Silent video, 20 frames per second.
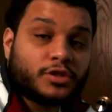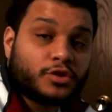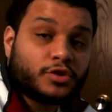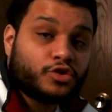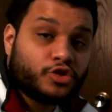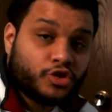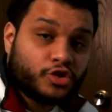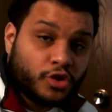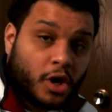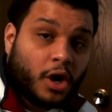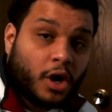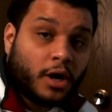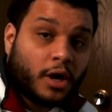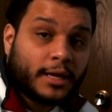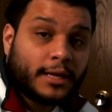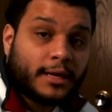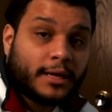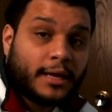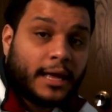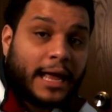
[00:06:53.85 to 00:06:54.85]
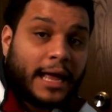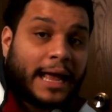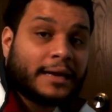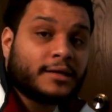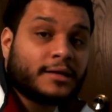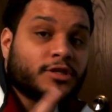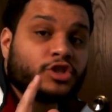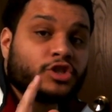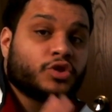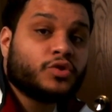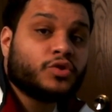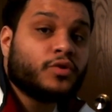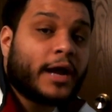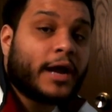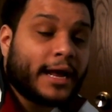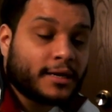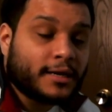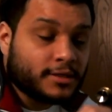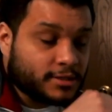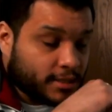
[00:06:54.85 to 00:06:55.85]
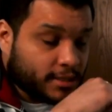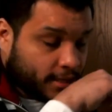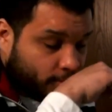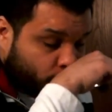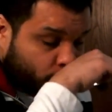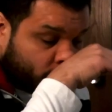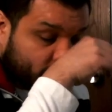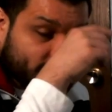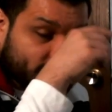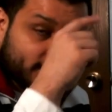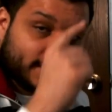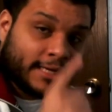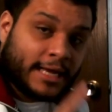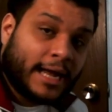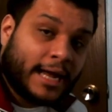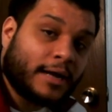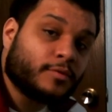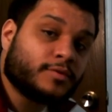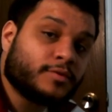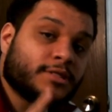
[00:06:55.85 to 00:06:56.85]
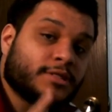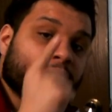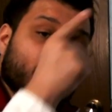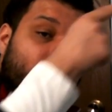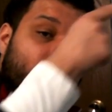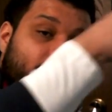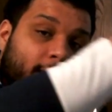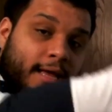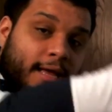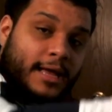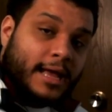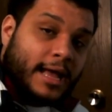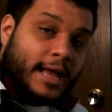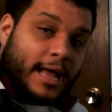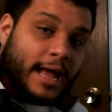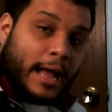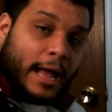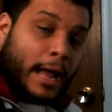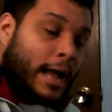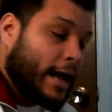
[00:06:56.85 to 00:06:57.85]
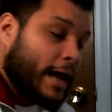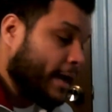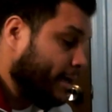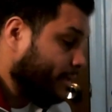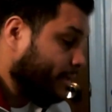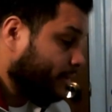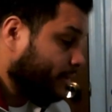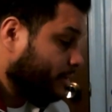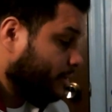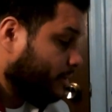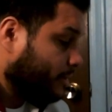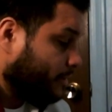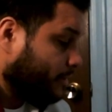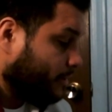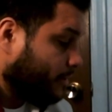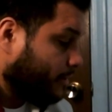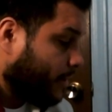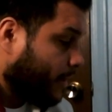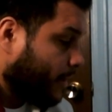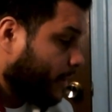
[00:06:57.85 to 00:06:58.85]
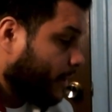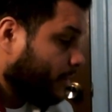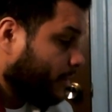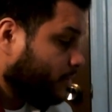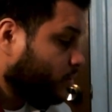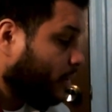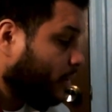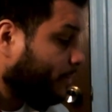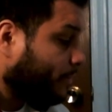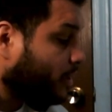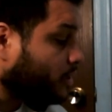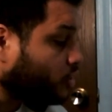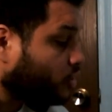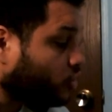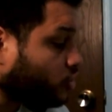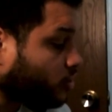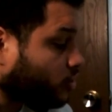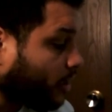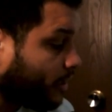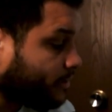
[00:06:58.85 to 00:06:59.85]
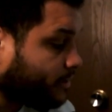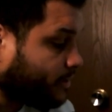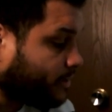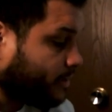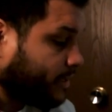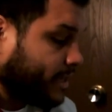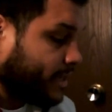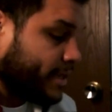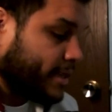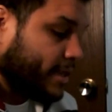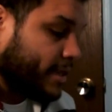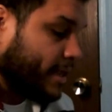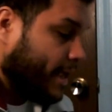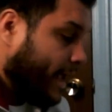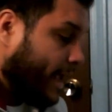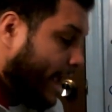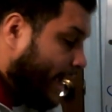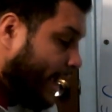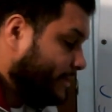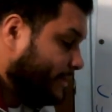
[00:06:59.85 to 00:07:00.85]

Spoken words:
drawing. And the strategy was counting on. So I'm going to start today at